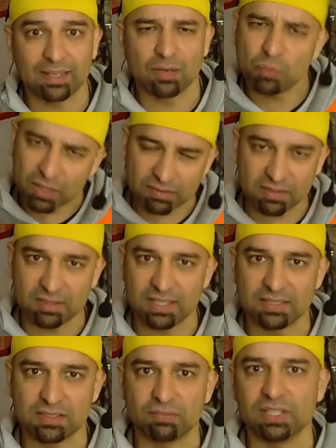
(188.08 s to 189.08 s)
And one of the
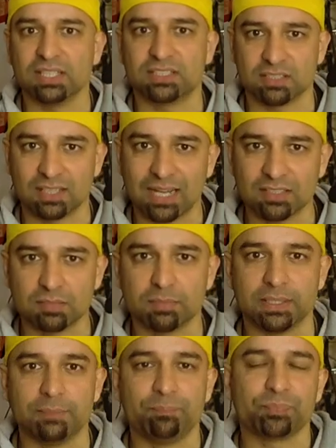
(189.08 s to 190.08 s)
things that really stood out to
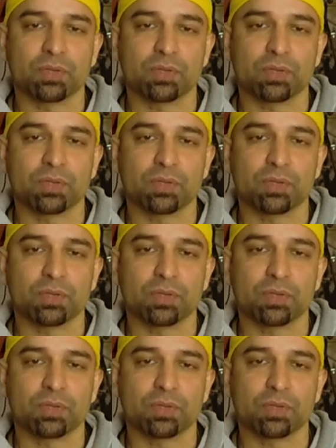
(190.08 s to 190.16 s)
me